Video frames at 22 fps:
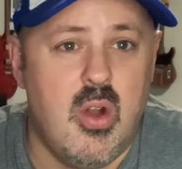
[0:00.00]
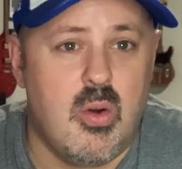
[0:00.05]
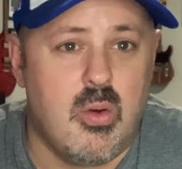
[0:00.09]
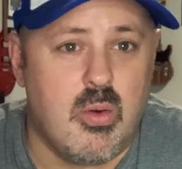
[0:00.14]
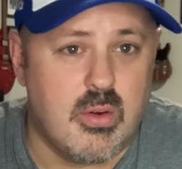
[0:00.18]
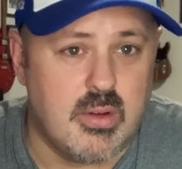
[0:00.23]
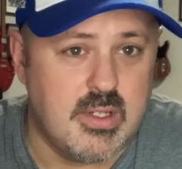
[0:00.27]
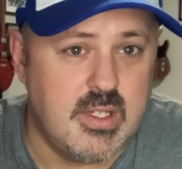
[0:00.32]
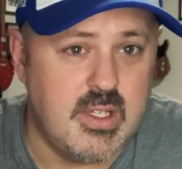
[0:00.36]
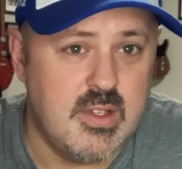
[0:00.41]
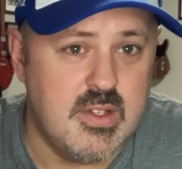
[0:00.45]

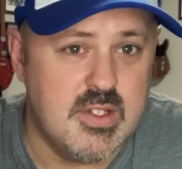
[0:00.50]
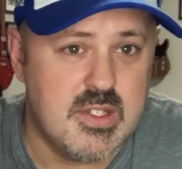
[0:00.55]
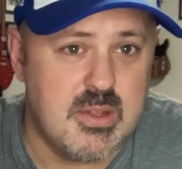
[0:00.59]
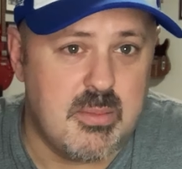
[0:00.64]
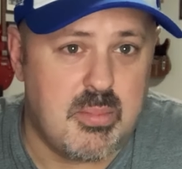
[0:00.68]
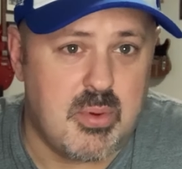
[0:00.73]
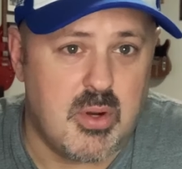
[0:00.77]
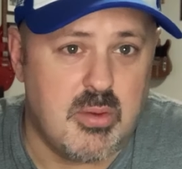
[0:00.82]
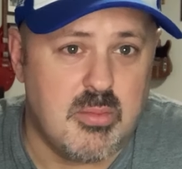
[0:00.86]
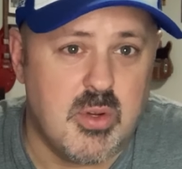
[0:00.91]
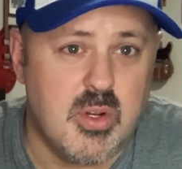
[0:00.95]
or use the
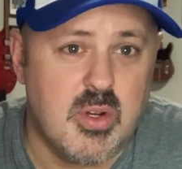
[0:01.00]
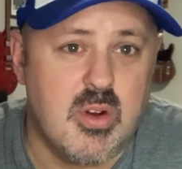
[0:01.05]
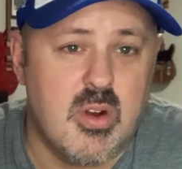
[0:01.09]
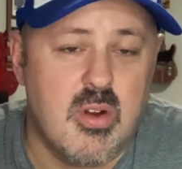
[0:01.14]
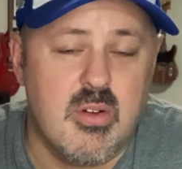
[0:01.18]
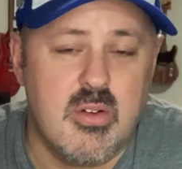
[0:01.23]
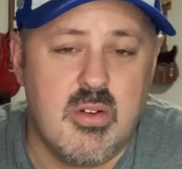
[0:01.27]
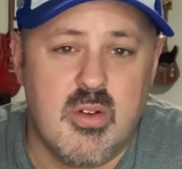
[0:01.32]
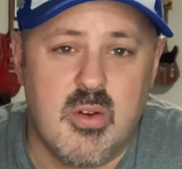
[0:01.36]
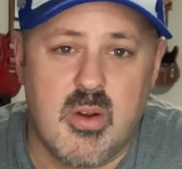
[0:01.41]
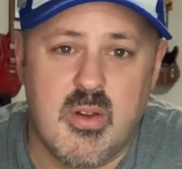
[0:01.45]
promo
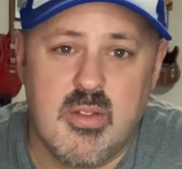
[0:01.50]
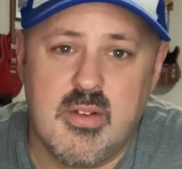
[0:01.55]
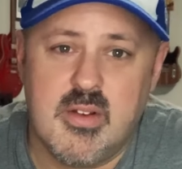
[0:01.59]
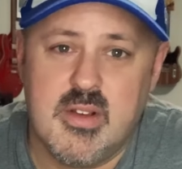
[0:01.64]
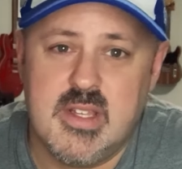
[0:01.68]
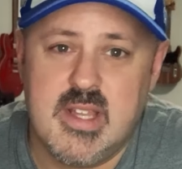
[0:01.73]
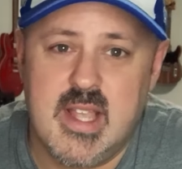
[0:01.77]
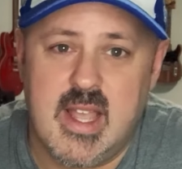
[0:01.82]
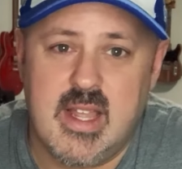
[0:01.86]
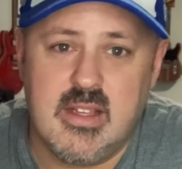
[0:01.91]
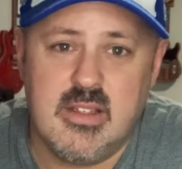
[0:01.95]
code
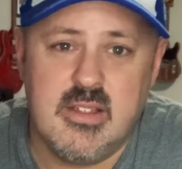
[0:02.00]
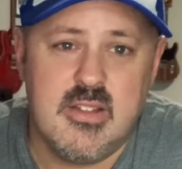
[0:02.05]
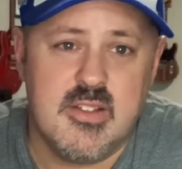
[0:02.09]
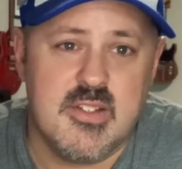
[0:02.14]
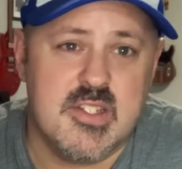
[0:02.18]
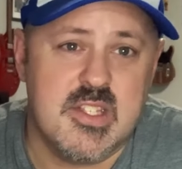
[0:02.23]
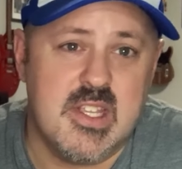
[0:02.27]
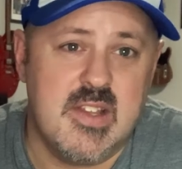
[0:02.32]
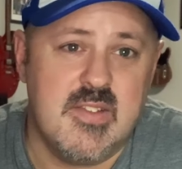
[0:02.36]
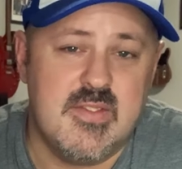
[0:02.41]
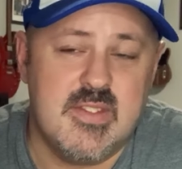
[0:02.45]
Northern10. You'll
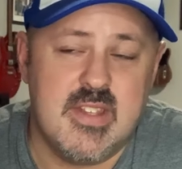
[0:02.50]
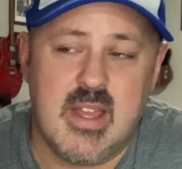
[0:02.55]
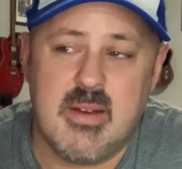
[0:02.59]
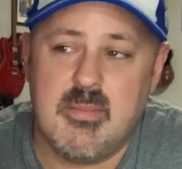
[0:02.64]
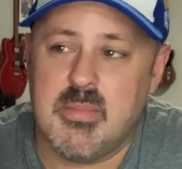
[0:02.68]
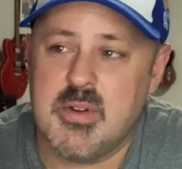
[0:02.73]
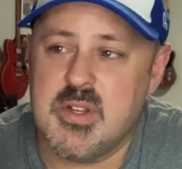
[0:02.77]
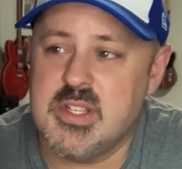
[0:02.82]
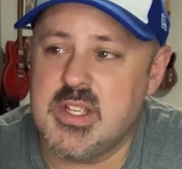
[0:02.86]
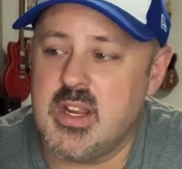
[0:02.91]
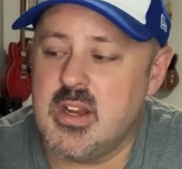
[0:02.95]
save
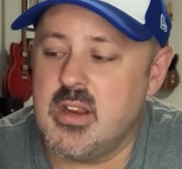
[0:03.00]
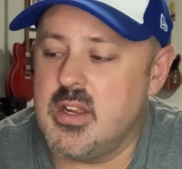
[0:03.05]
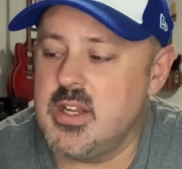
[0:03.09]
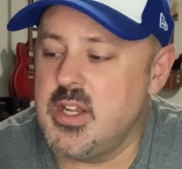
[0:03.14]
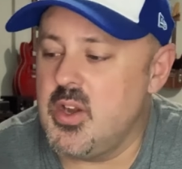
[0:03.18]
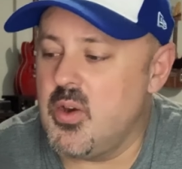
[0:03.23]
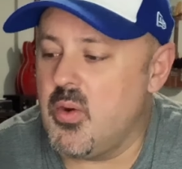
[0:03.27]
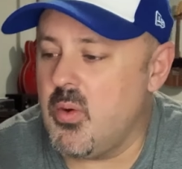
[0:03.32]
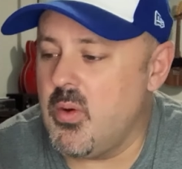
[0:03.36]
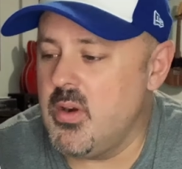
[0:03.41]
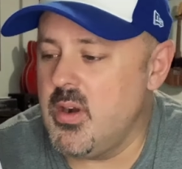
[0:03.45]
10% on your
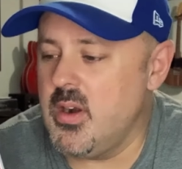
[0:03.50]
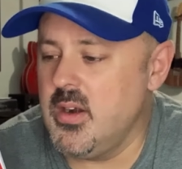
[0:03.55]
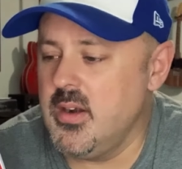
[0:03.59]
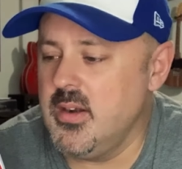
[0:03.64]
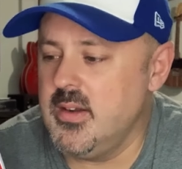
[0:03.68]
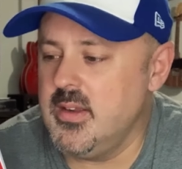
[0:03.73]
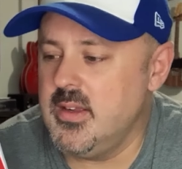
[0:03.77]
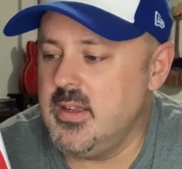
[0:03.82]
order.